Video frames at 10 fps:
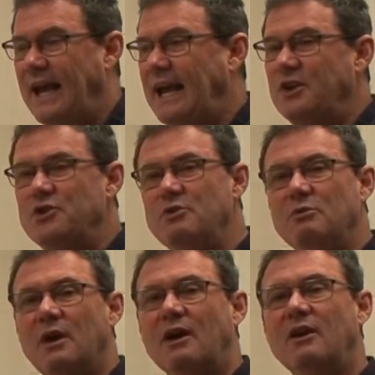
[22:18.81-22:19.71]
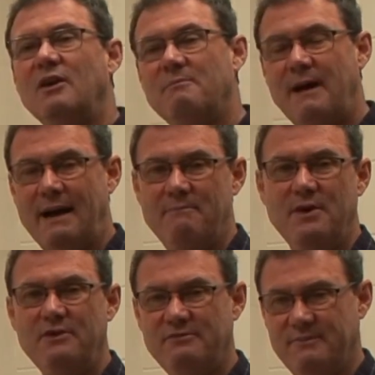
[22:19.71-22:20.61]
And you learn by
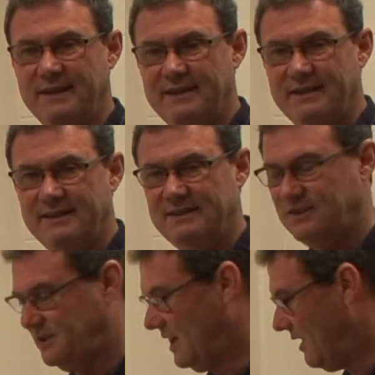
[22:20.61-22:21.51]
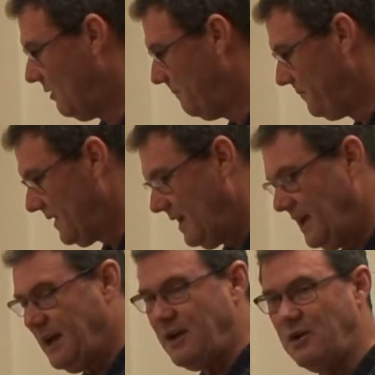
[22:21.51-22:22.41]
movement. So
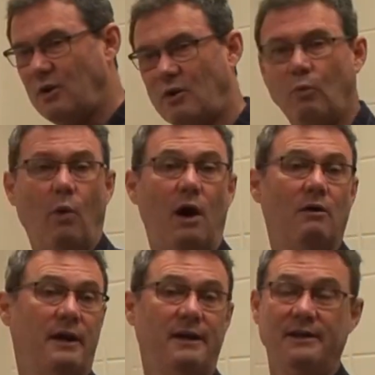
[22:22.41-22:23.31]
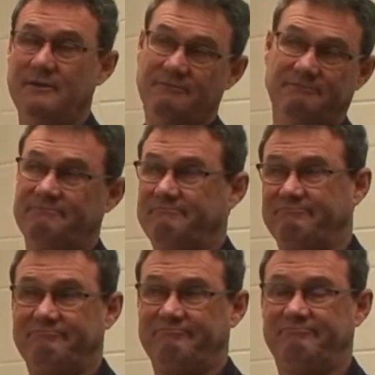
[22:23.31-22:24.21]
you're walking
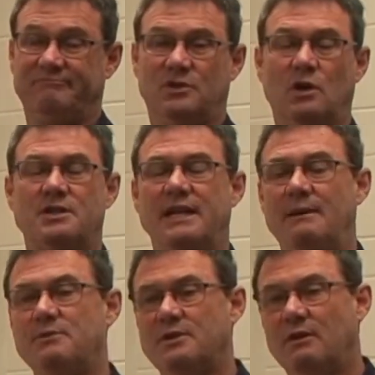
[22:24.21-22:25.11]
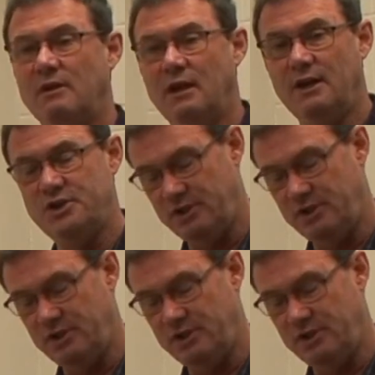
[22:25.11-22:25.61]
across campus to go to lunch.